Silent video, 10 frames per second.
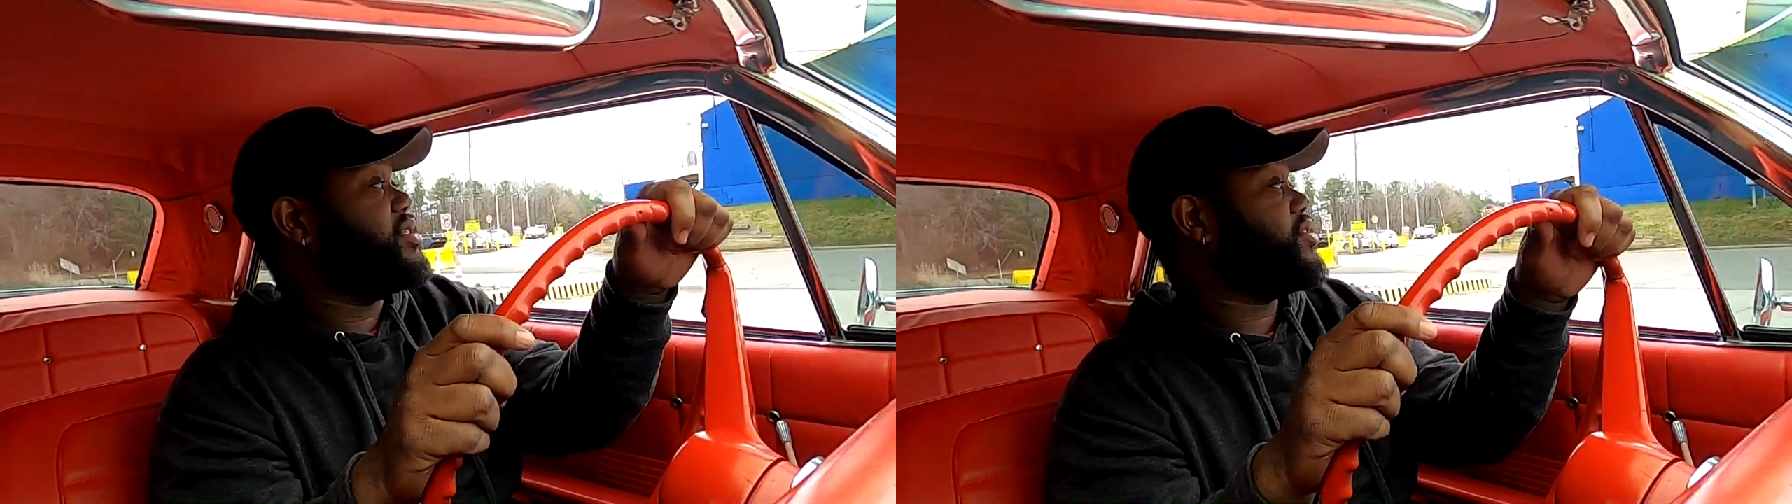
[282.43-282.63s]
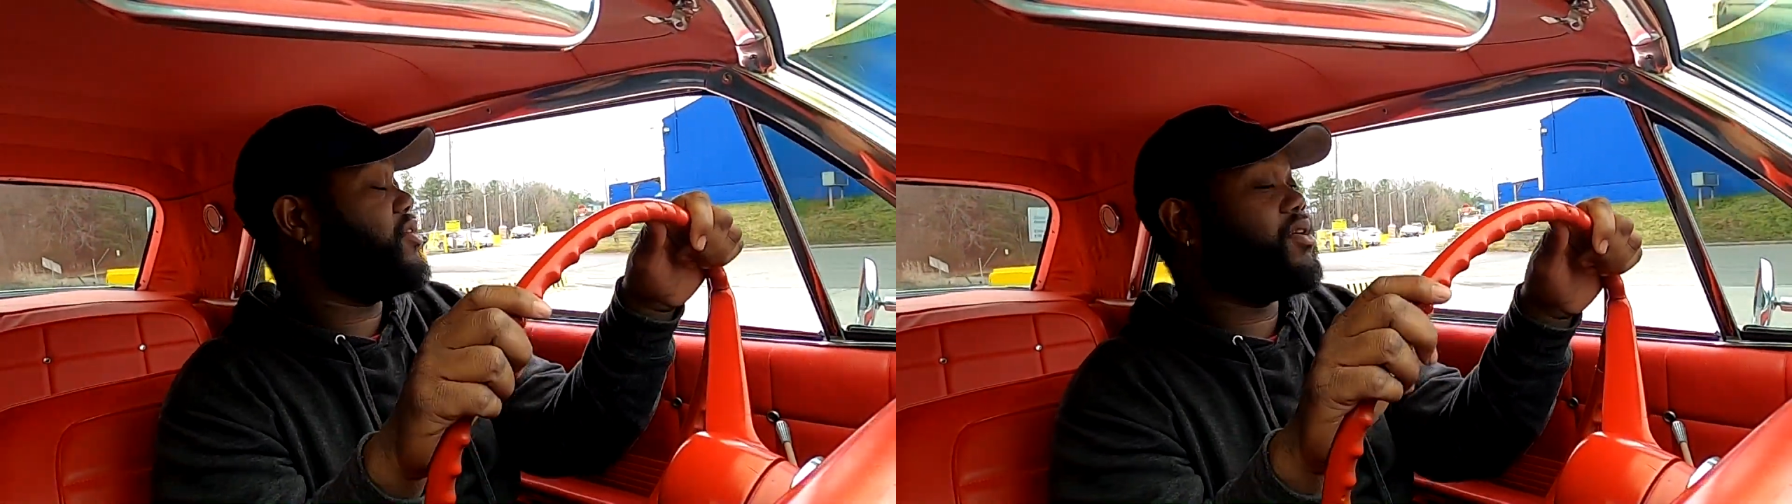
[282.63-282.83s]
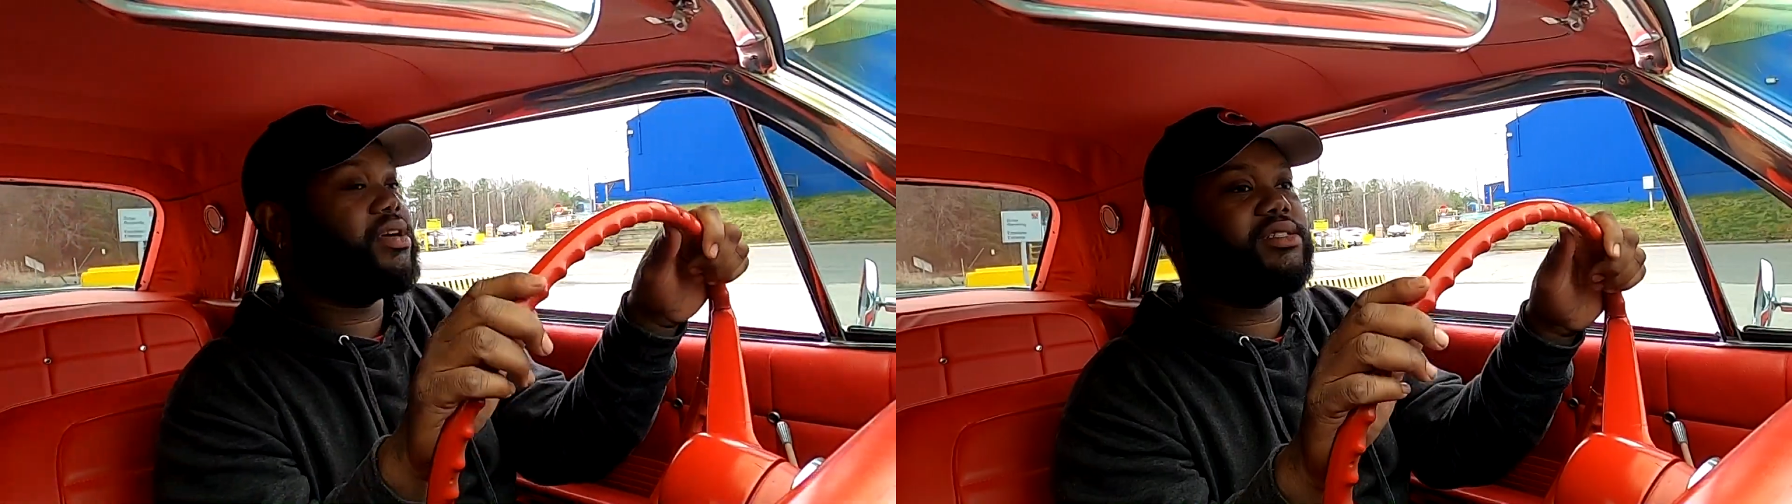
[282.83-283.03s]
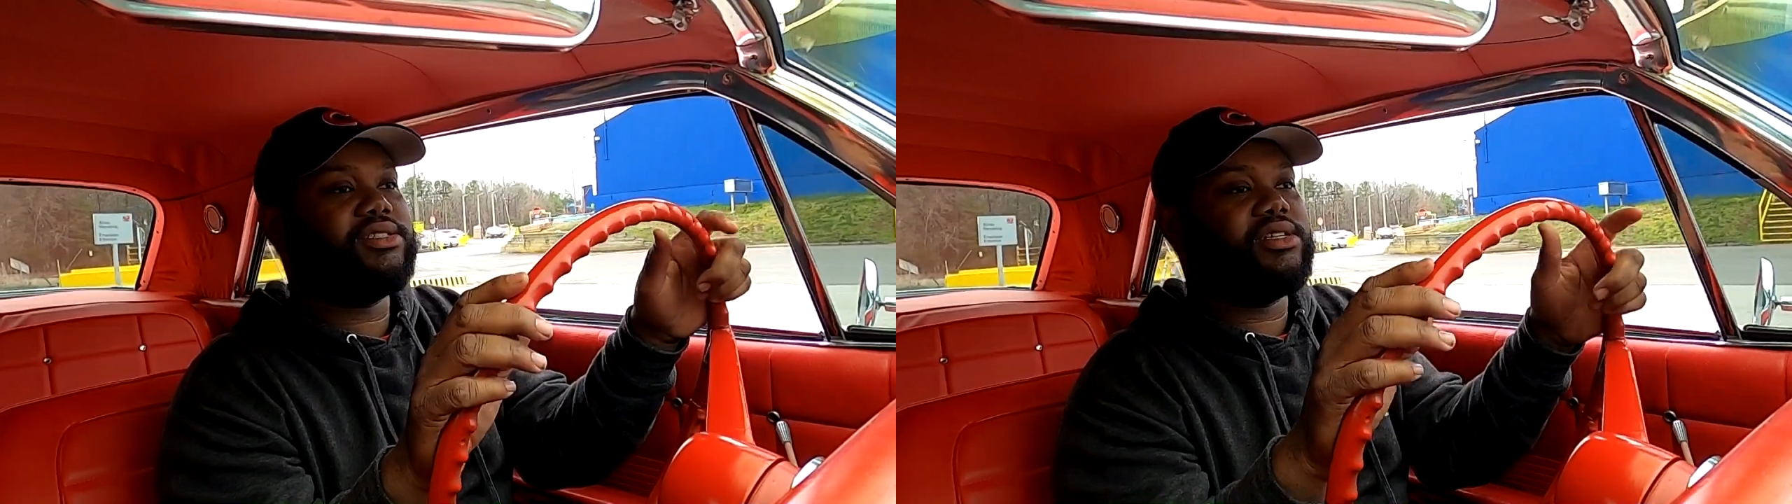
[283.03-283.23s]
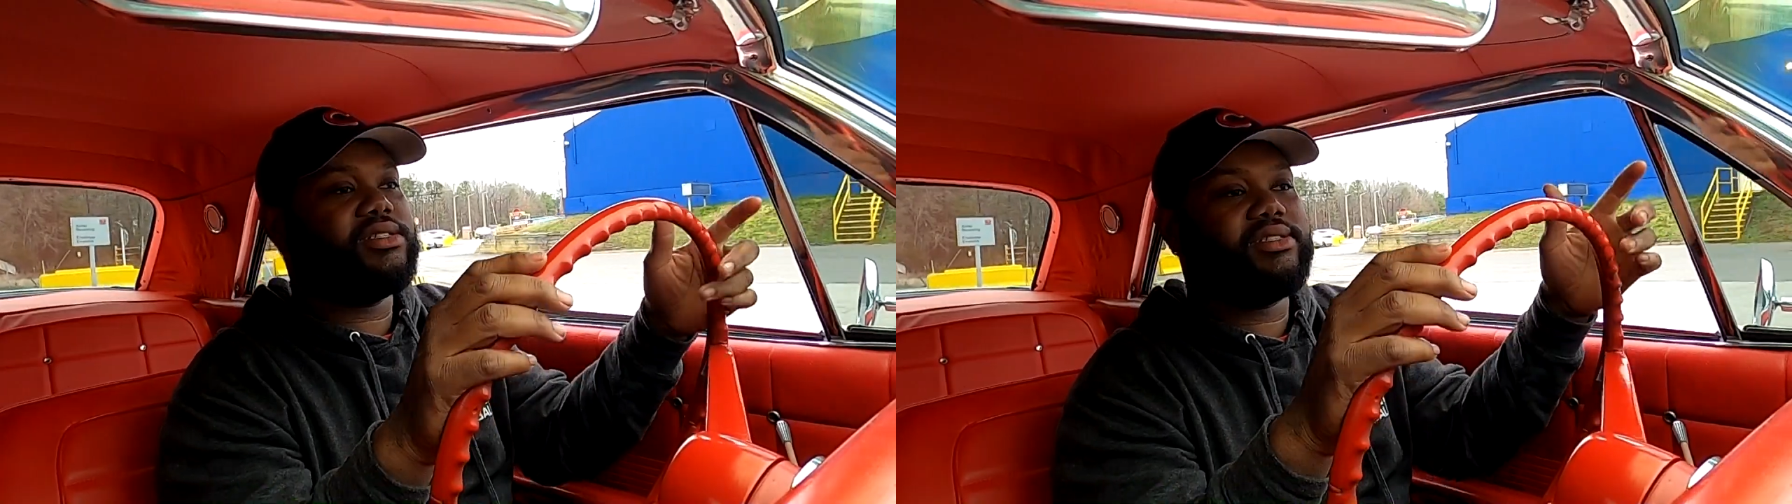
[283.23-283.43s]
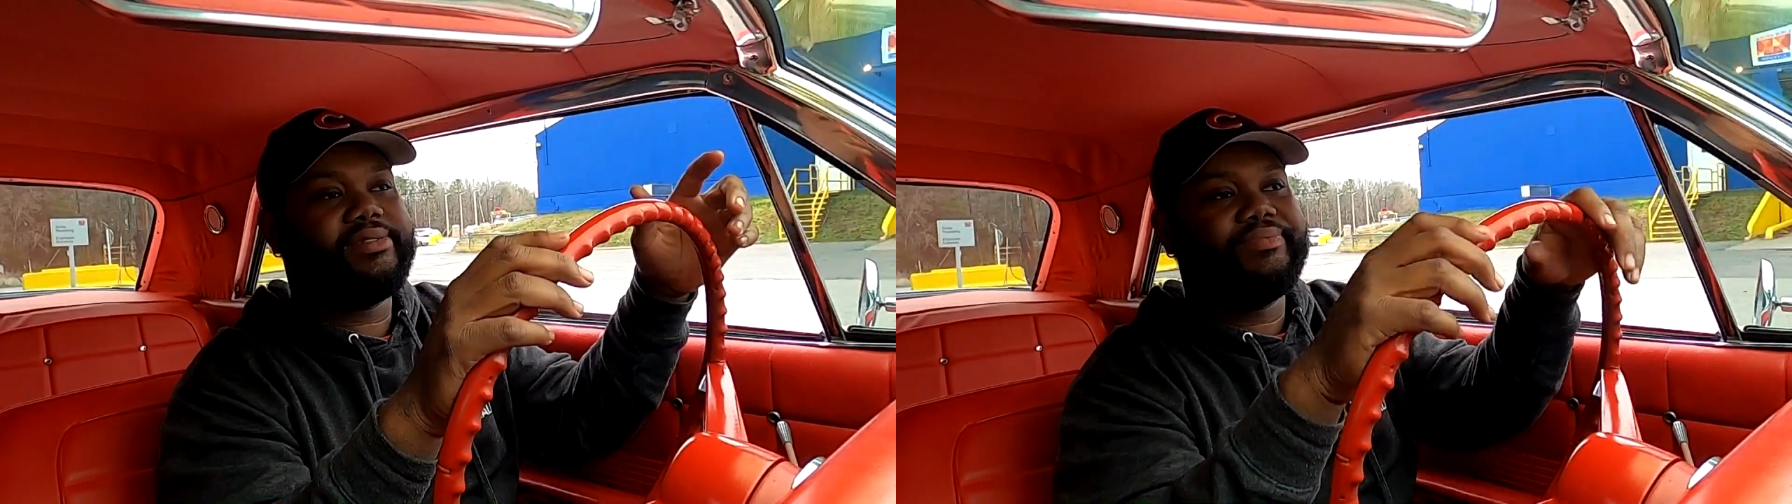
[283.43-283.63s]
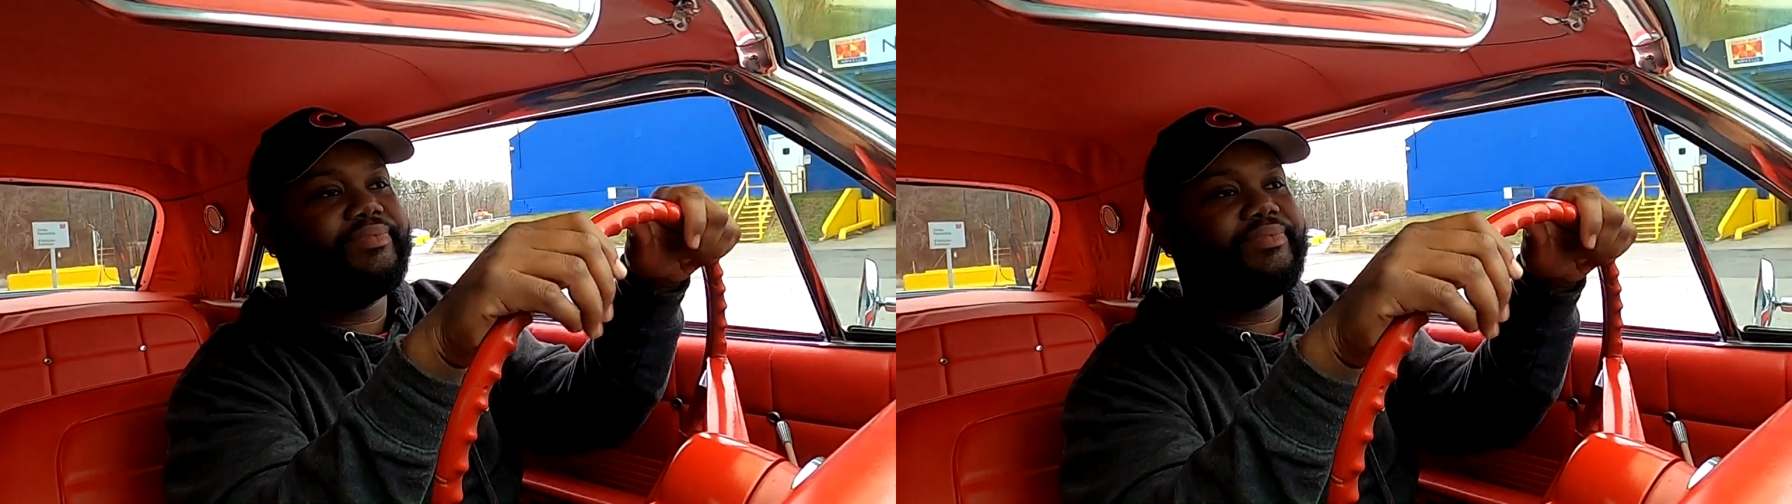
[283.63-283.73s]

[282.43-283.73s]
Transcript: this car is just,